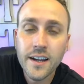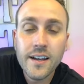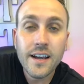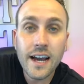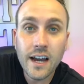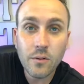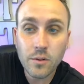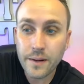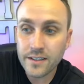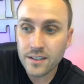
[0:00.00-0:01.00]
We're
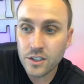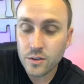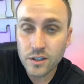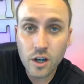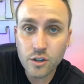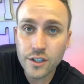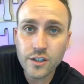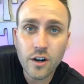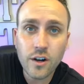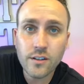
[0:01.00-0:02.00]
basically doing coaching
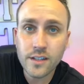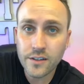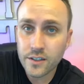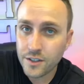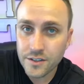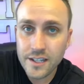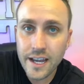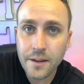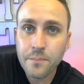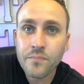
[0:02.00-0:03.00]
calls every
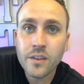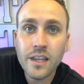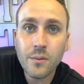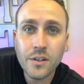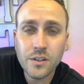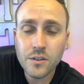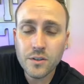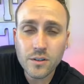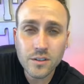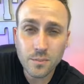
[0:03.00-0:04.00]
Tuesday. Then we
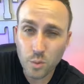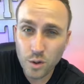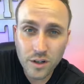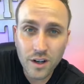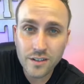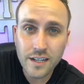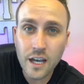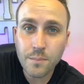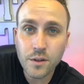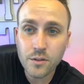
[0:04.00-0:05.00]
do support calls to
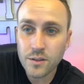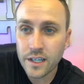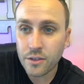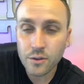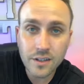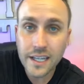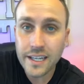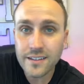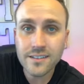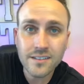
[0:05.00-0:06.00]
help you get through
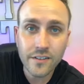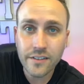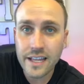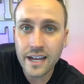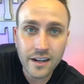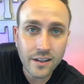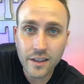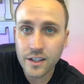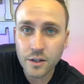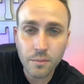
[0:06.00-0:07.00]
kinks and stuff like that,
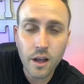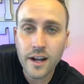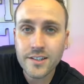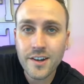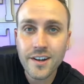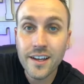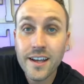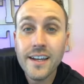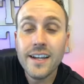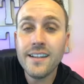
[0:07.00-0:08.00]
anything you're blocked on.
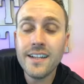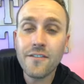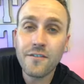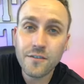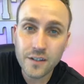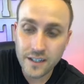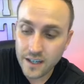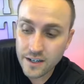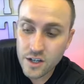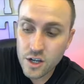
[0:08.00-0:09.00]
And then you
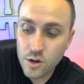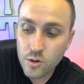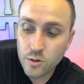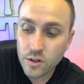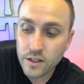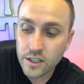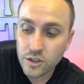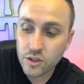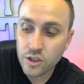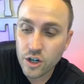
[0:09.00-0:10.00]
have no
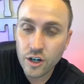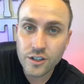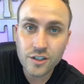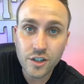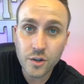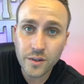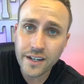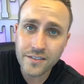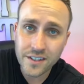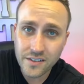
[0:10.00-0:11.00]
additional charged
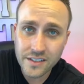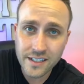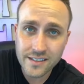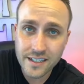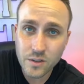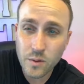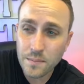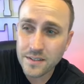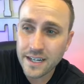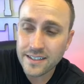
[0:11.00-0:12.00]
creative services. That's
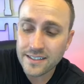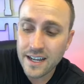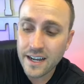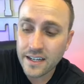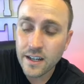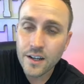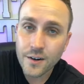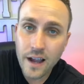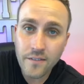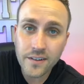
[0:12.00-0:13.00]
website design,
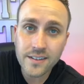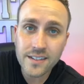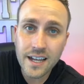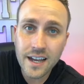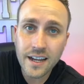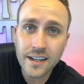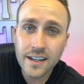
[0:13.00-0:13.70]
graphic design,